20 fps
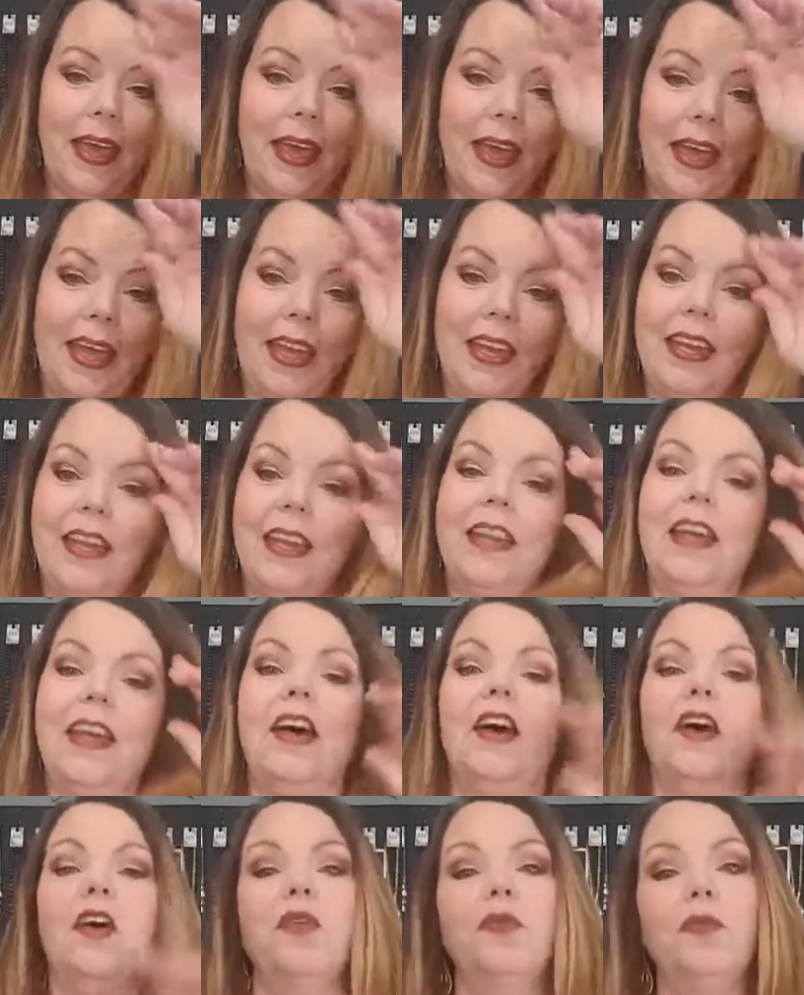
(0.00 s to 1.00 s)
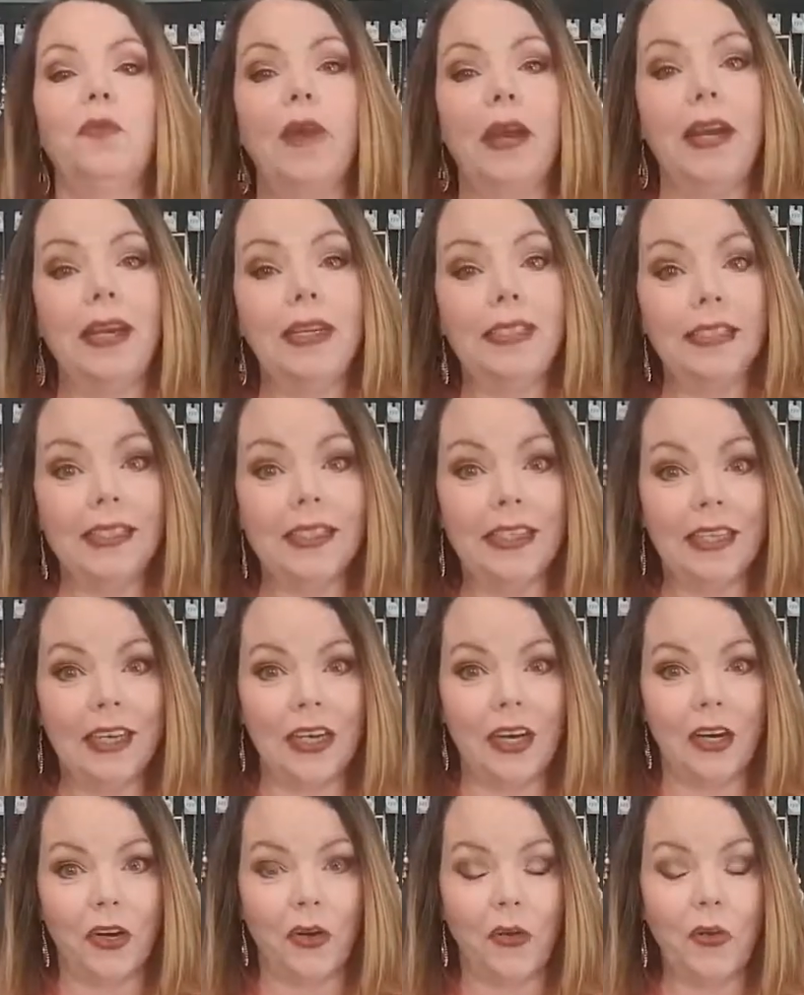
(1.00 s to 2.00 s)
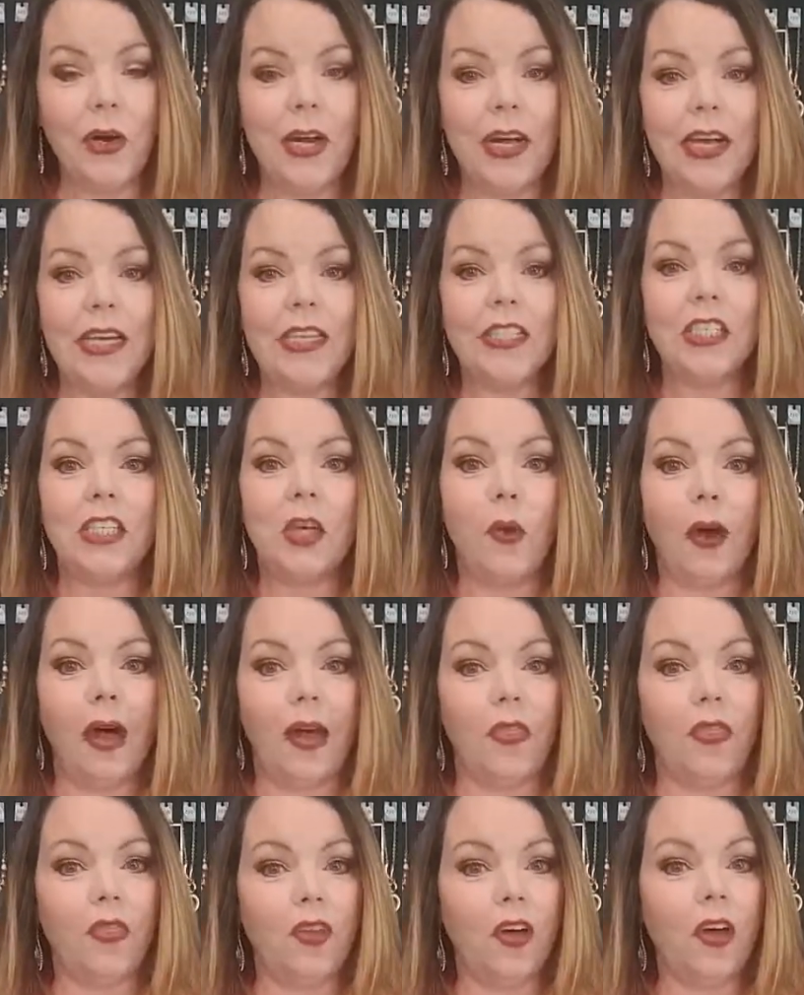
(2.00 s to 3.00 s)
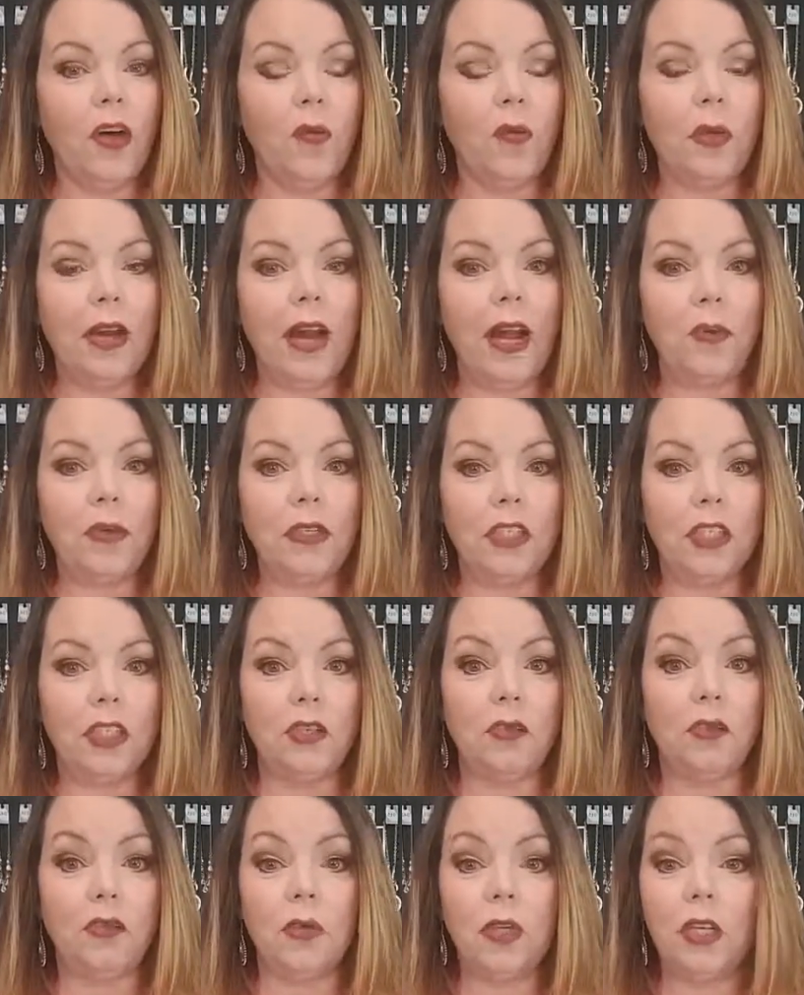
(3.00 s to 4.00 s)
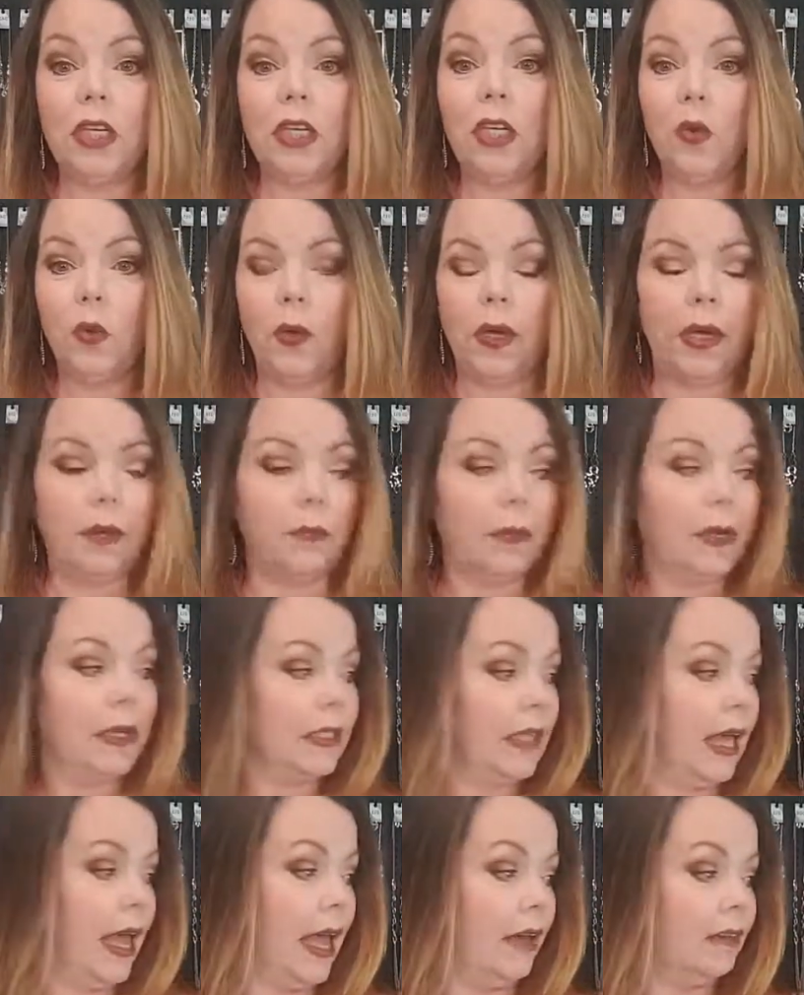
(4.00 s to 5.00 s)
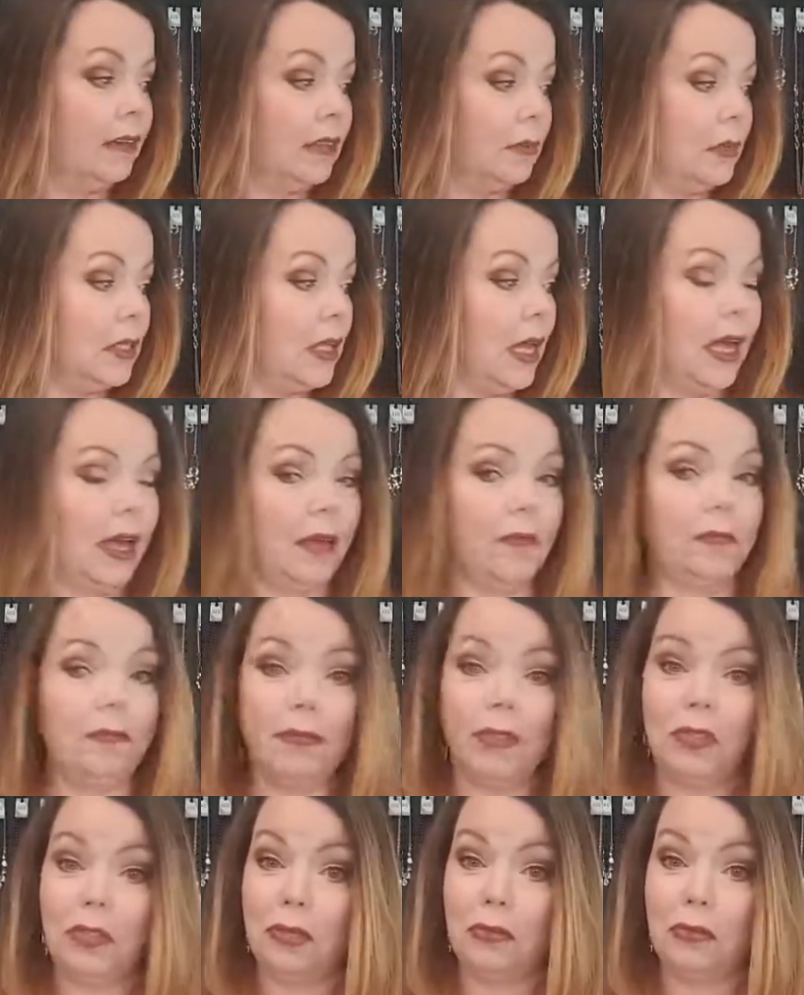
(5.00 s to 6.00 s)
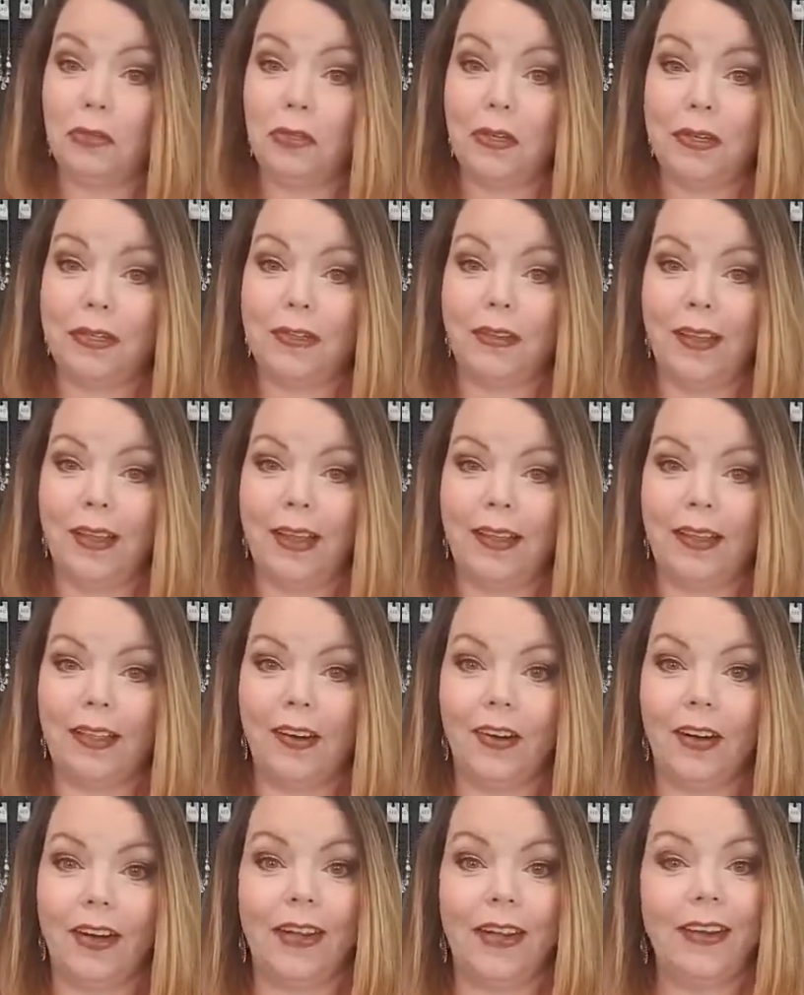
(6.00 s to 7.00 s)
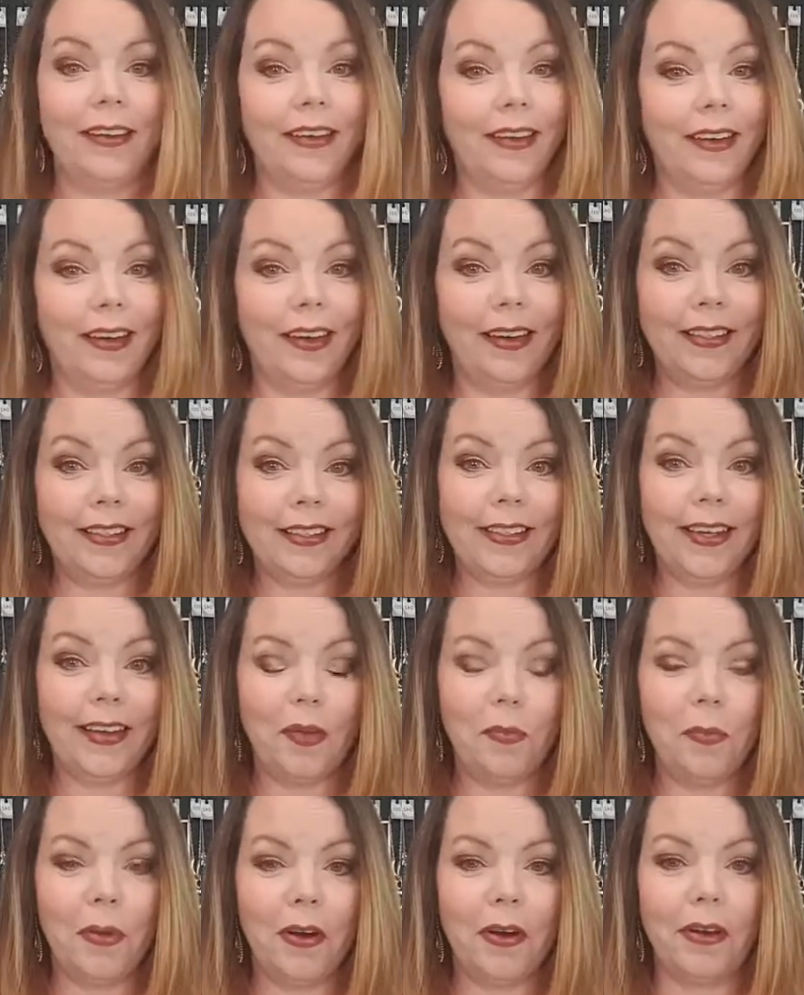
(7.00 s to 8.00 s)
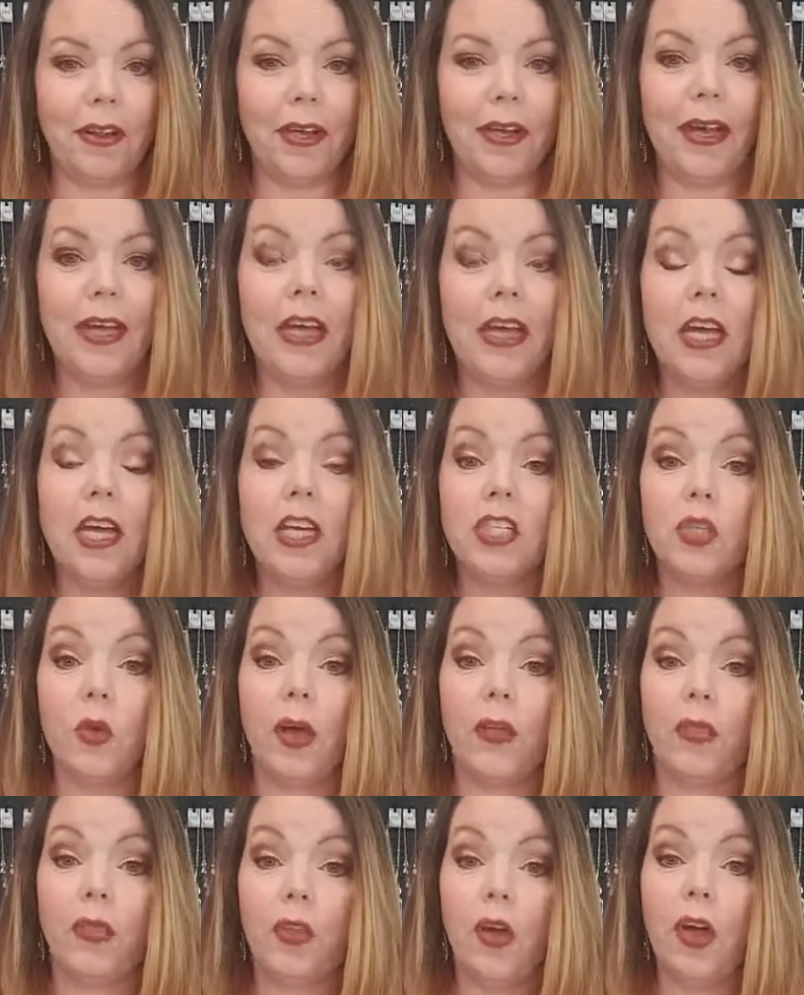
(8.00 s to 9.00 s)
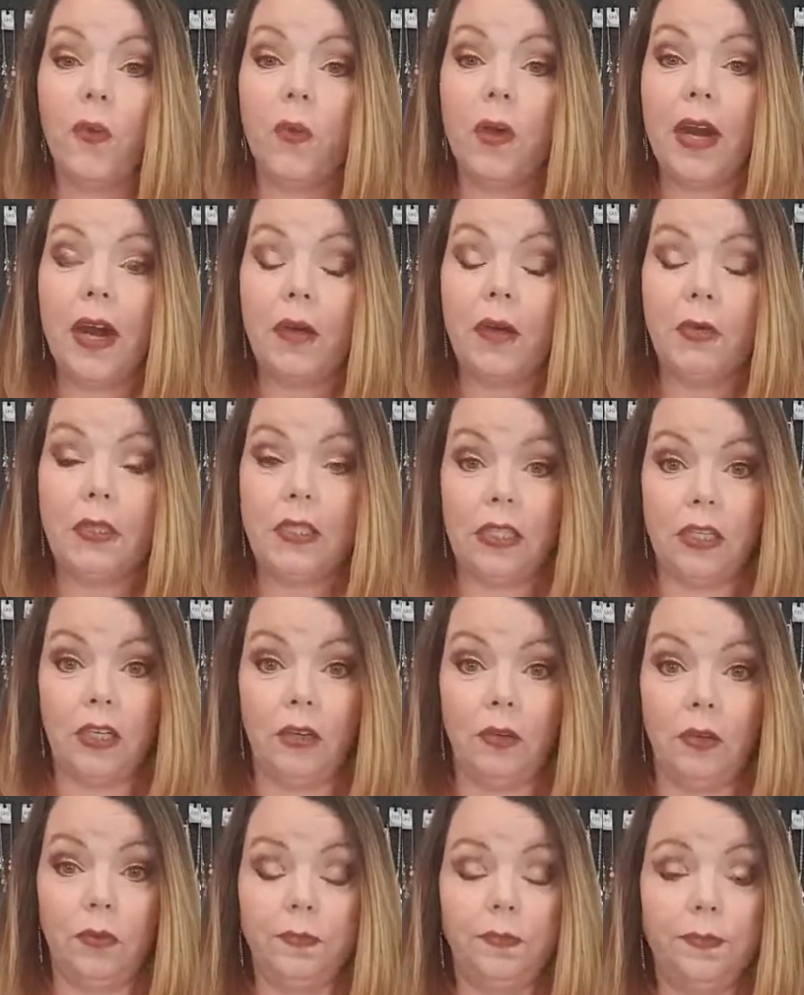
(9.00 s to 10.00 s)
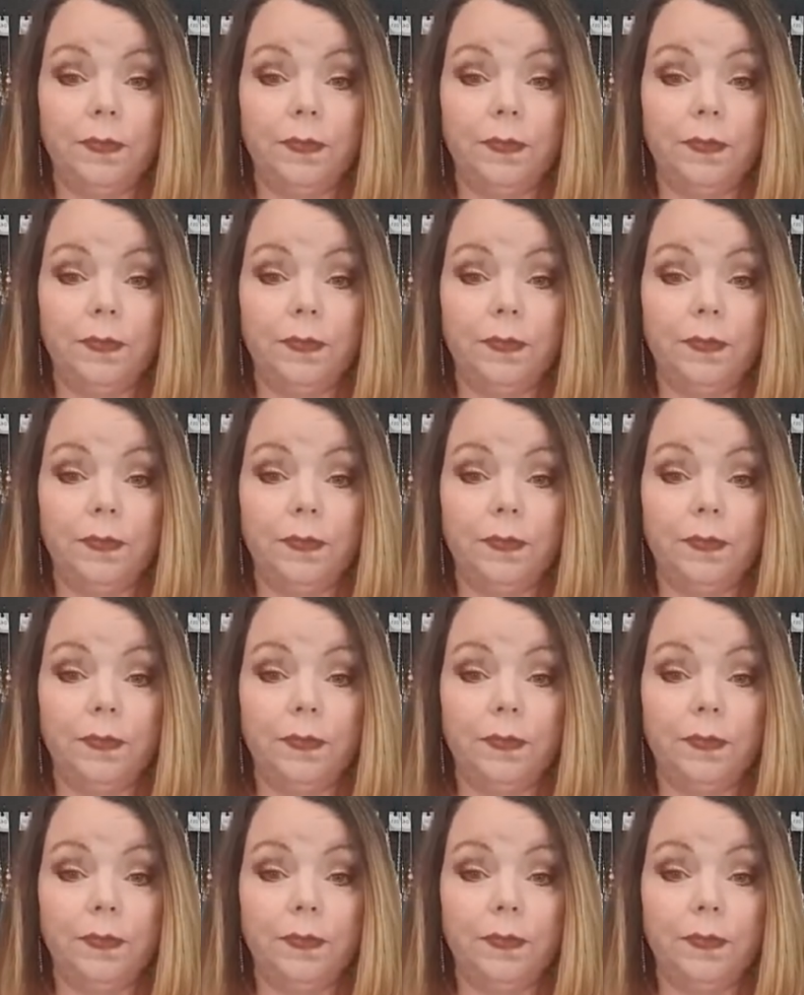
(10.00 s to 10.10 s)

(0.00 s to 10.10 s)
and ready to go. So I thought what I would do really quick, because I have some time. My show's not till 8:30. I got it set up early. So I thought what I would do